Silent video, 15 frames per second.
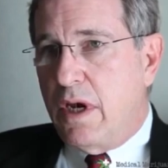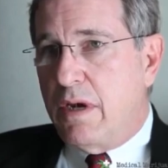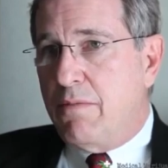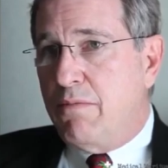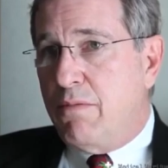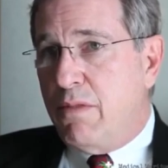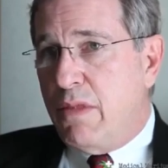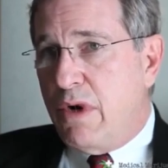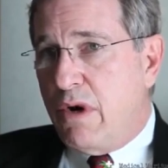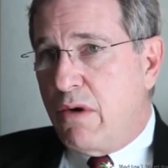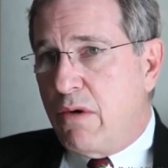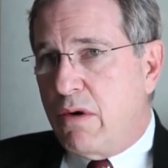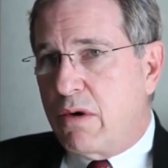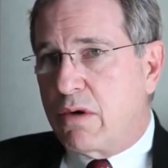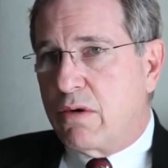
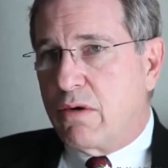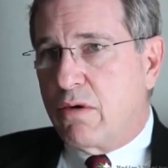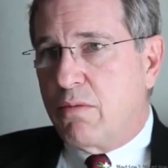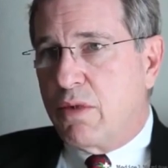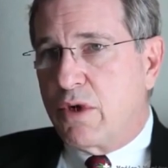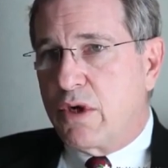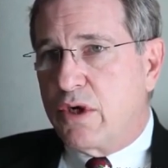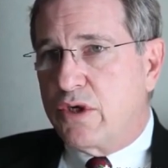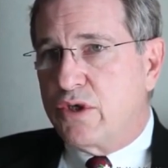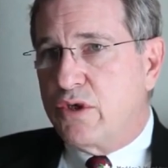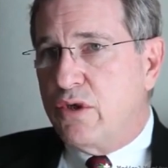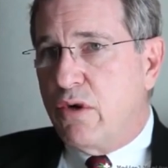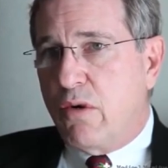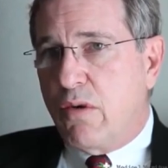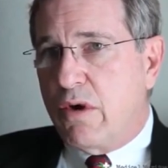miracle,
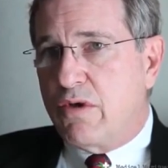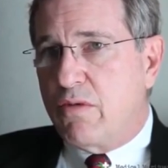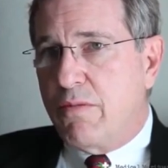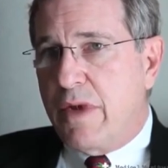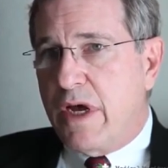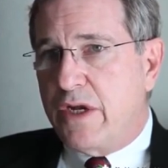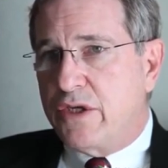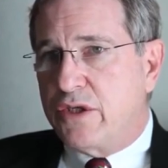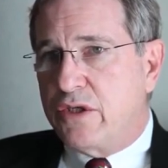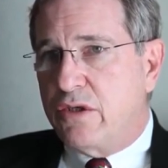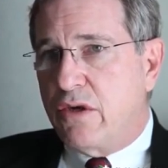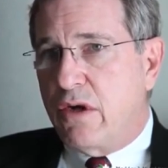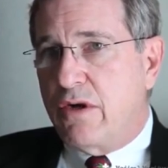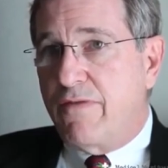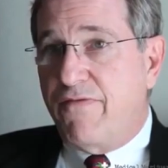because no other
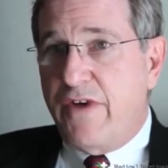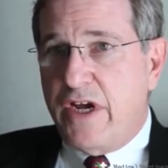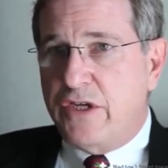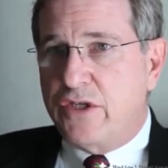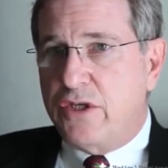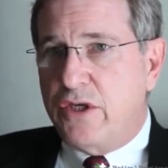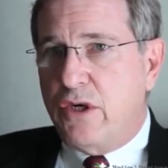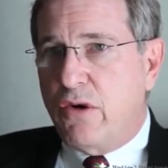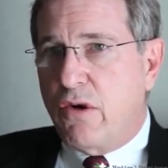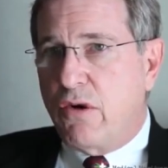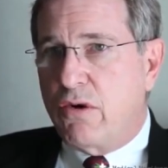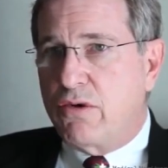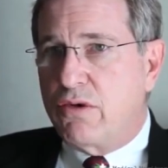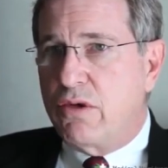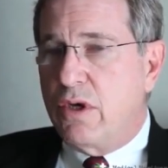medicine on the face of the
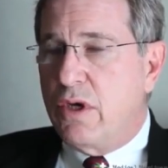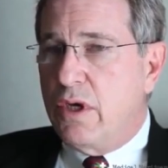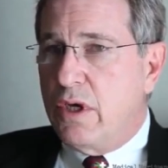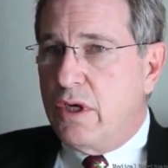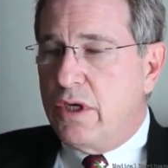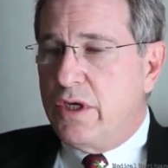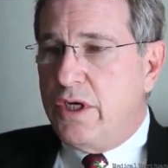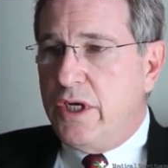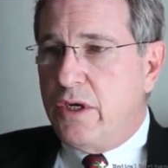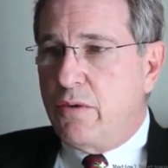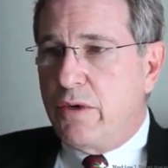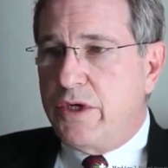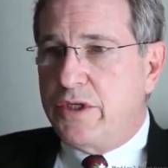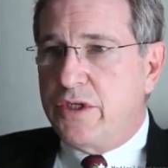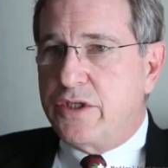earth
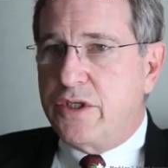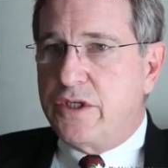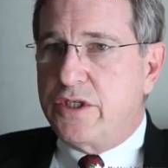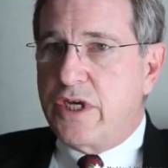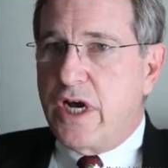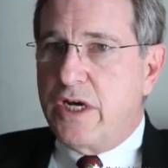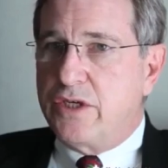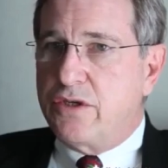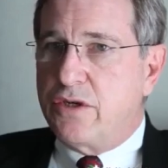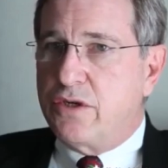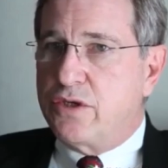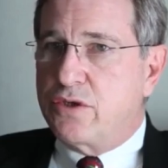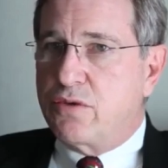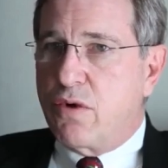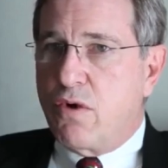decreases the size of
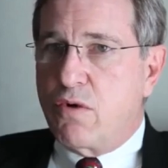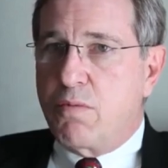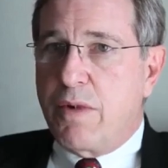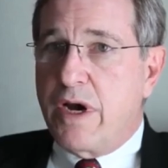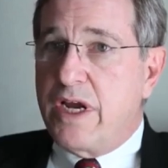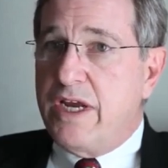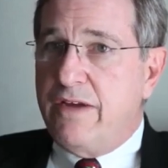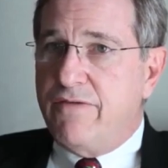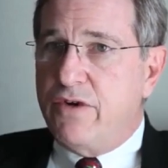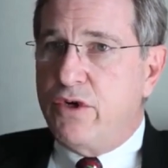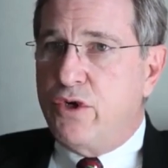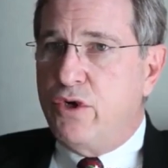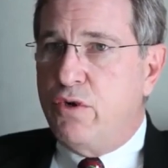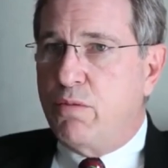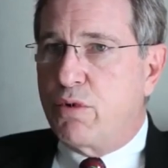the stroke by
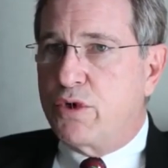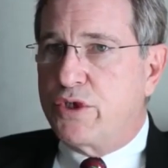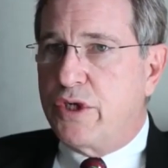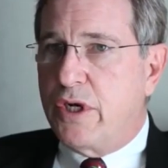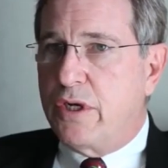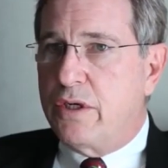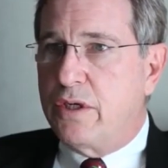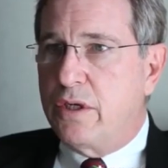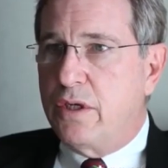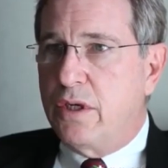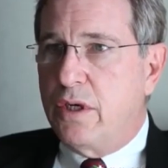even 2%.